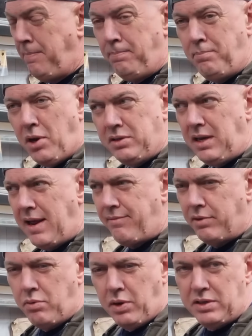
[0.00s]
But I did have
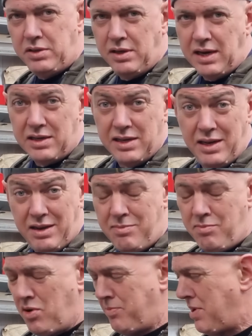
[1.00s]
a question actually that you
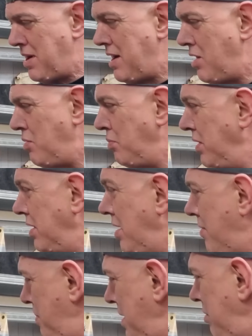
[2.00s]
might be able to help with.
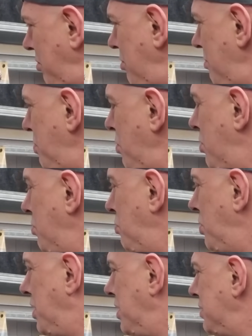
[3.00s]
I've been through the book of
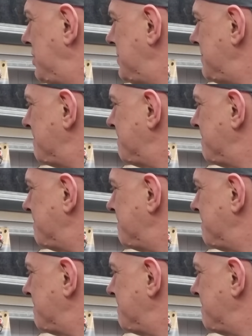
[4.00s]
words.